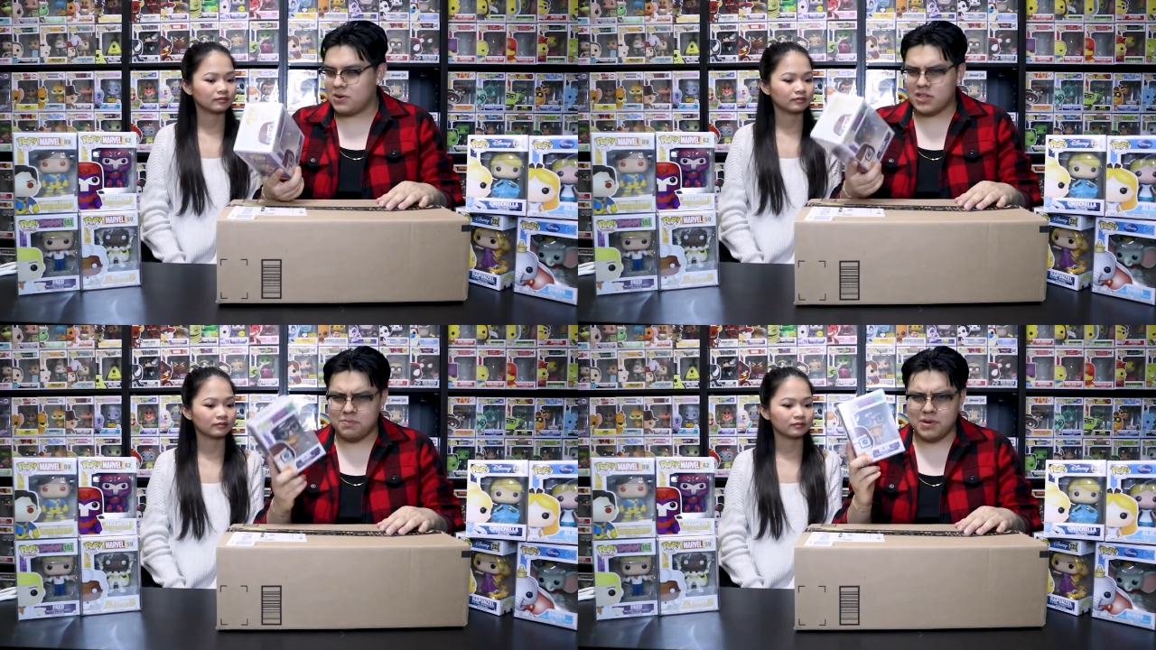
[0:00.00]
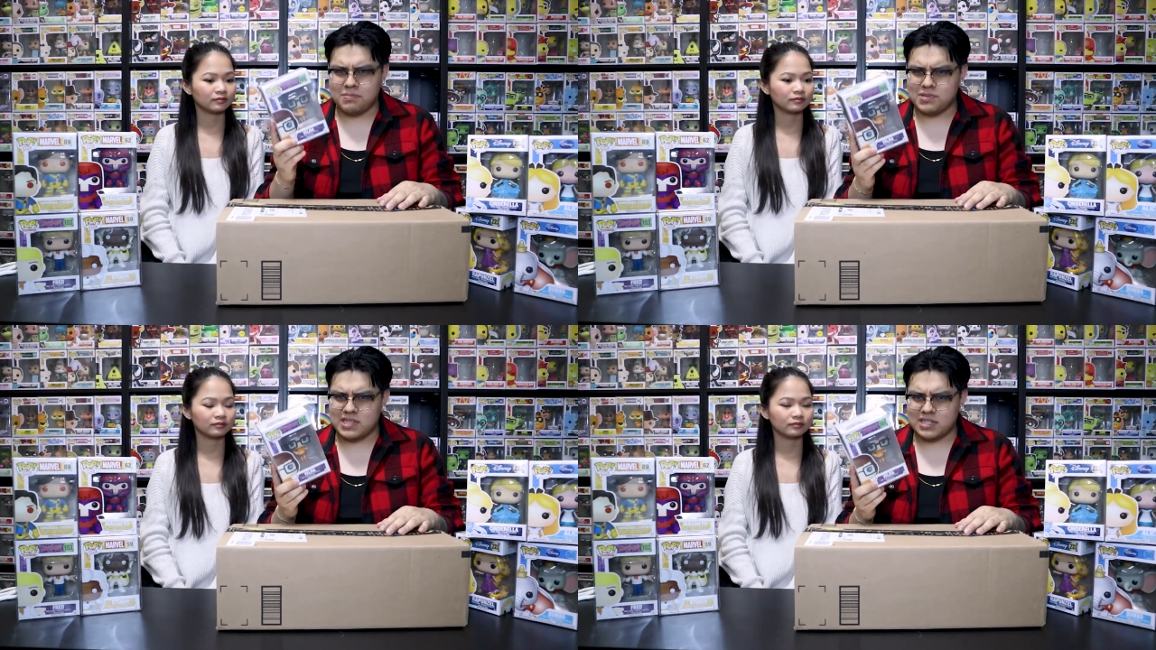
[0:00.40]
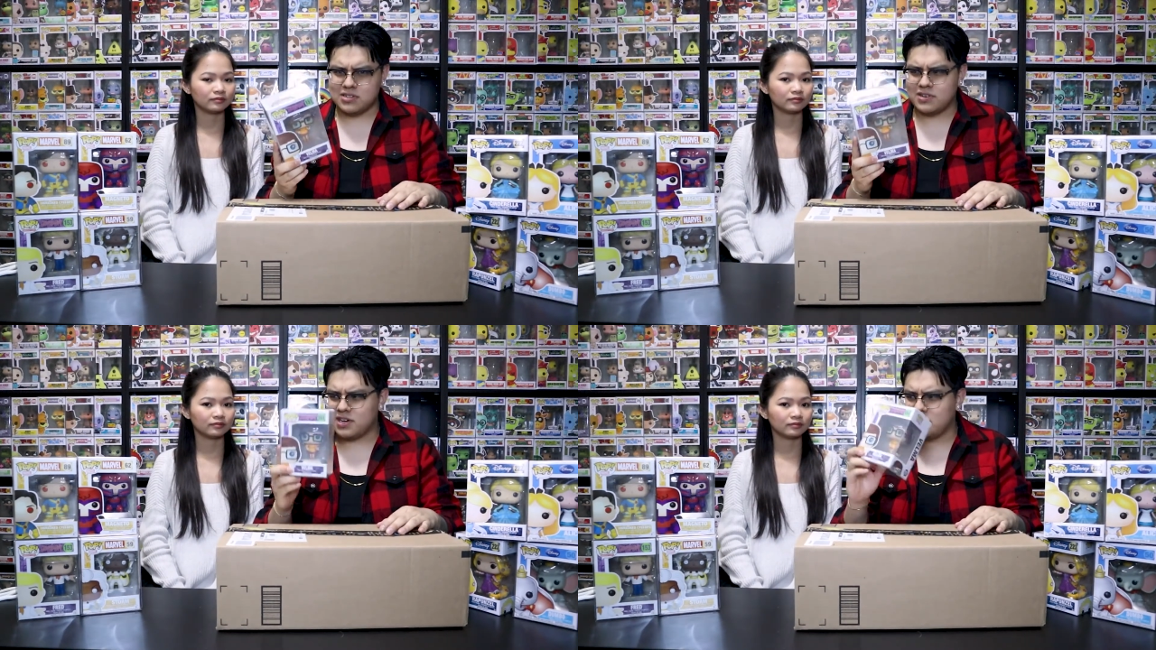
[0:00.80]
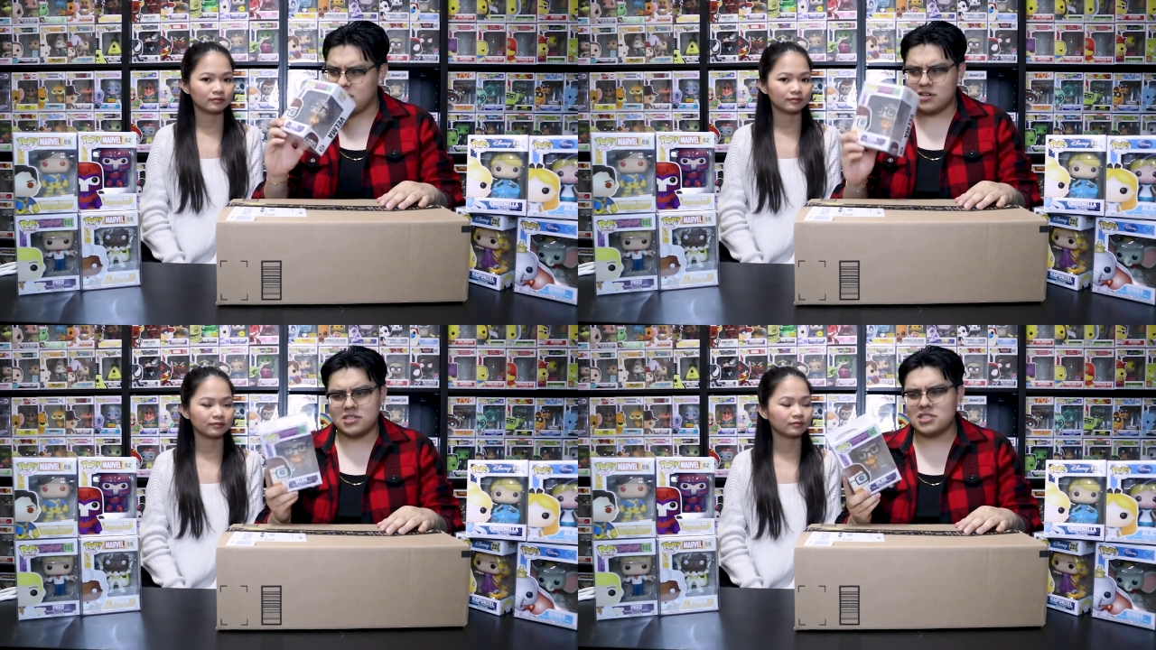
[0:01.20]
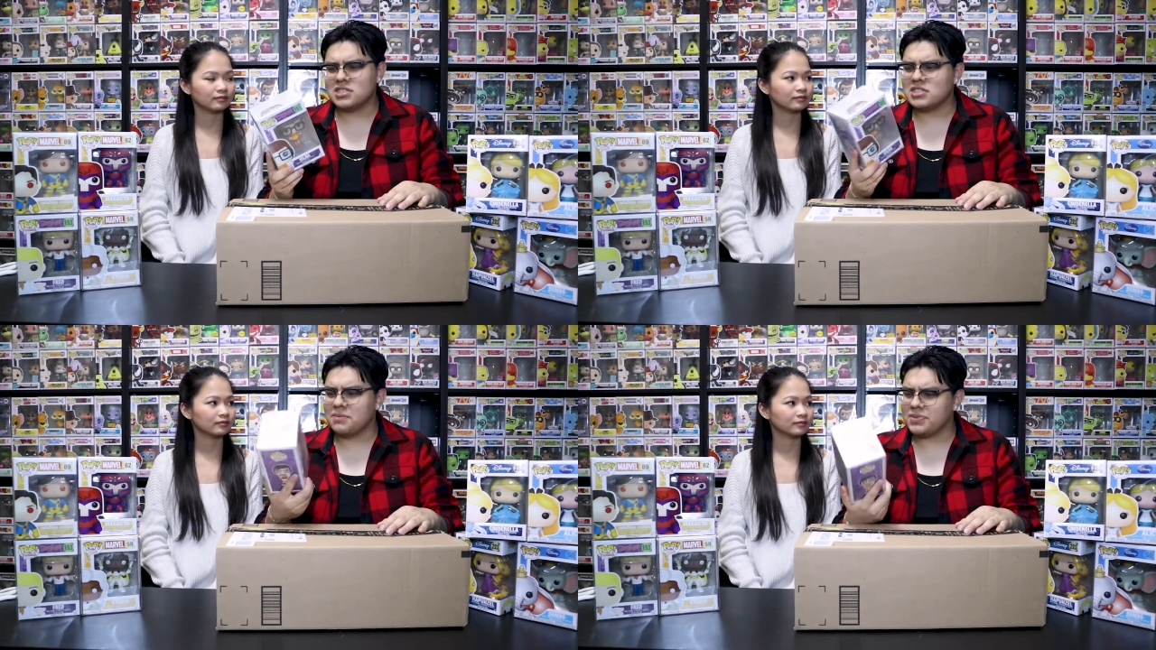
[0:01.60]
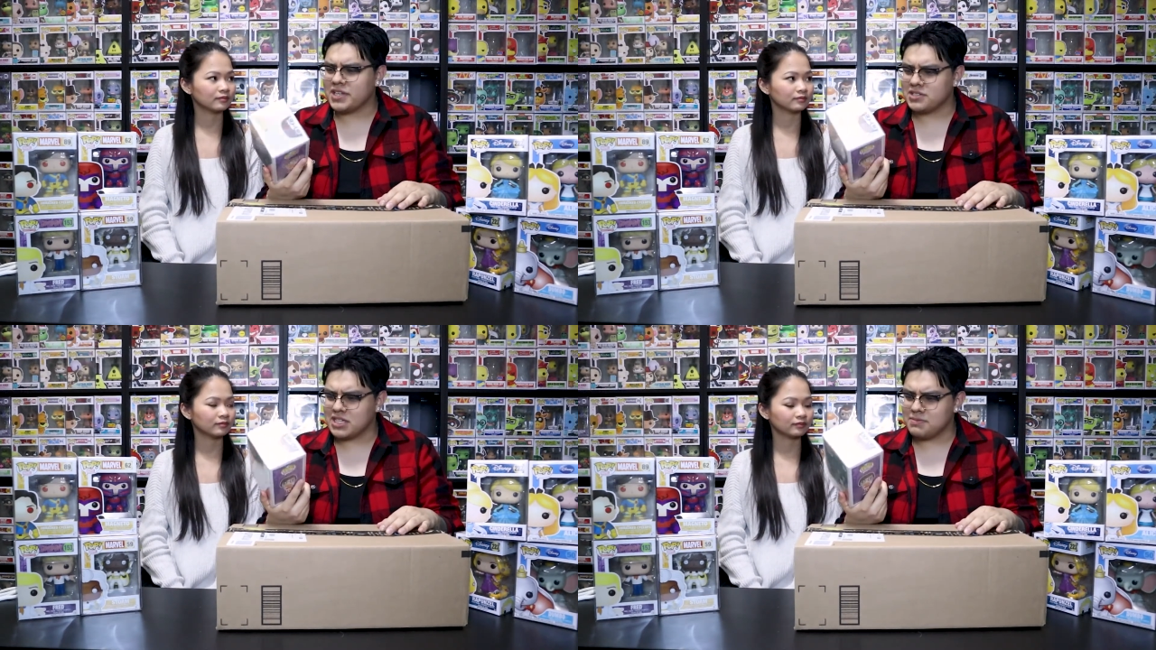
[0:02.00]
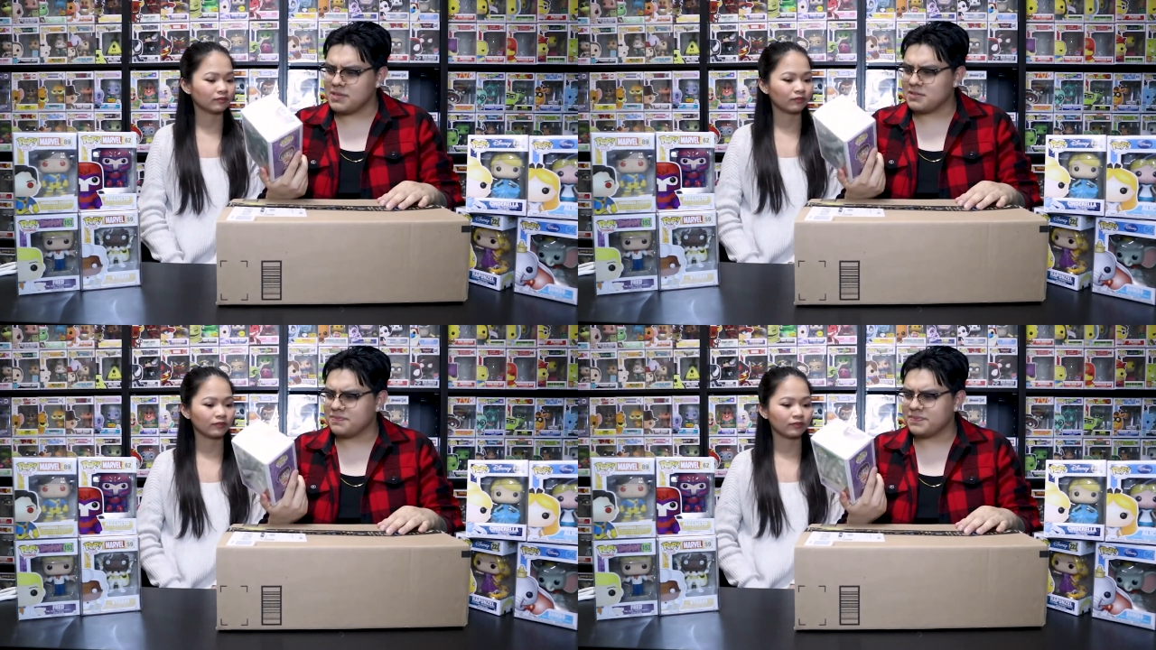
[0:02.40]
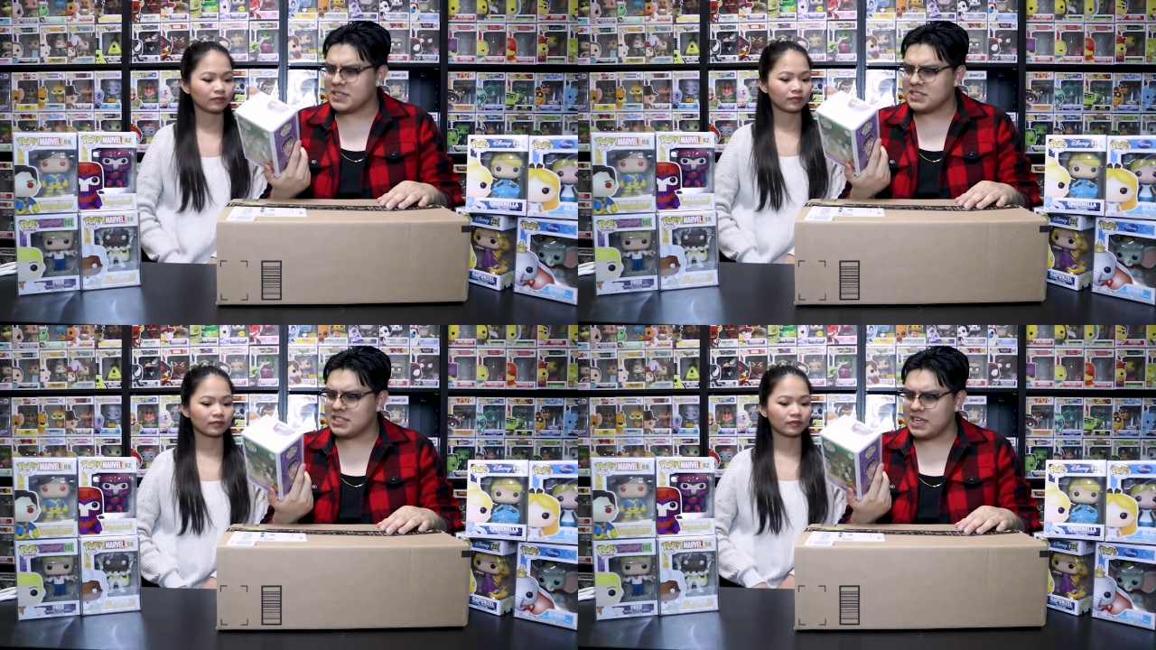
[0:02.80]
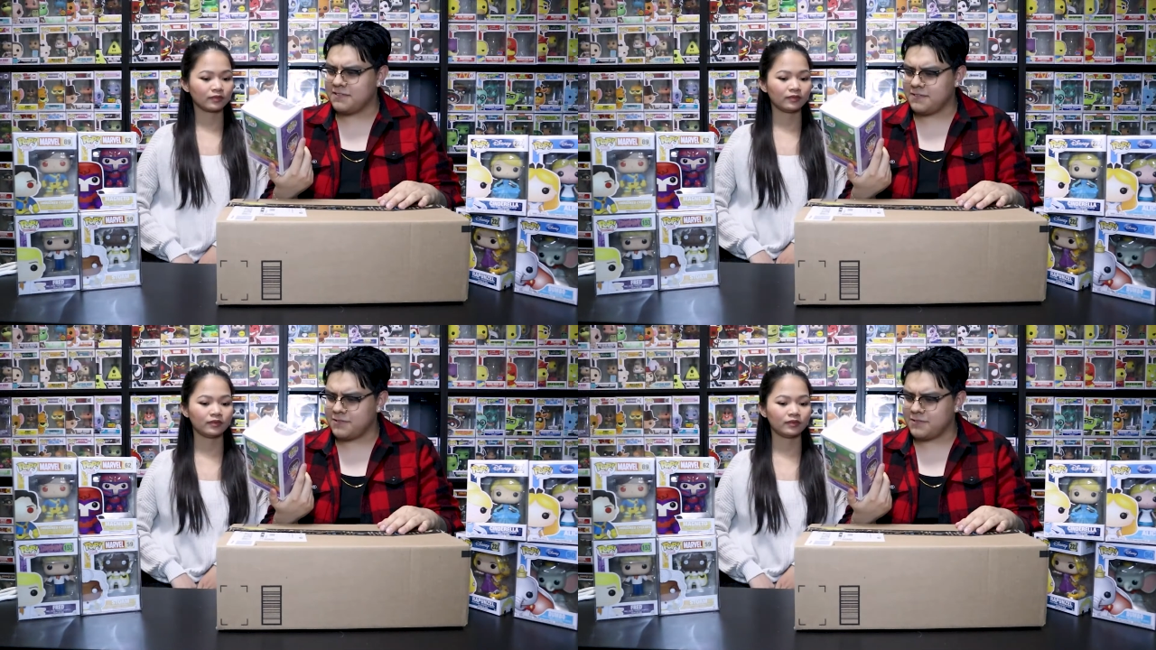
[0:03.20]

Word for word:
Speaker 1: or they put a protector on it, or just something to keep it safe,